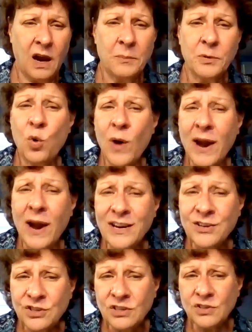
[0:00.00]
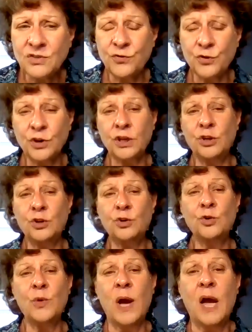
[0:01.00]
questions for
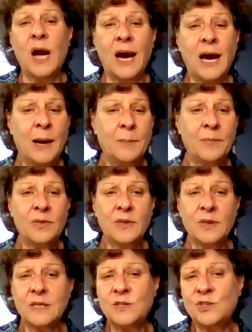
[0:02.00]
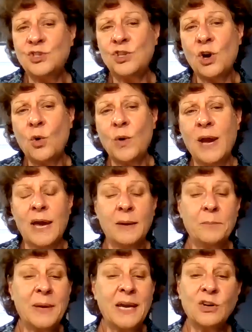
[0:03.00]
you. So
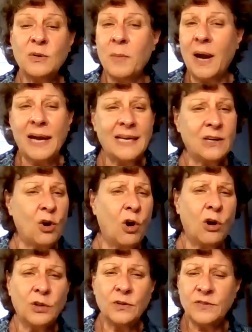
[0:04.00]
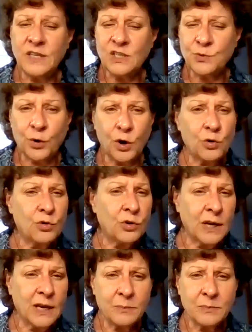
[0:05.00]
bear in mind all of these
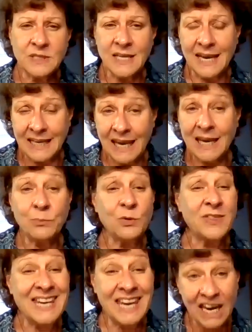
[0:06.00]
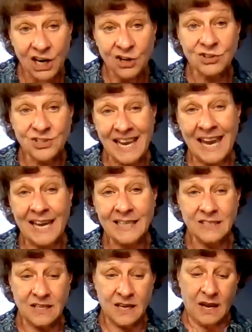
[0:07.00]
programs that came with the CARES Act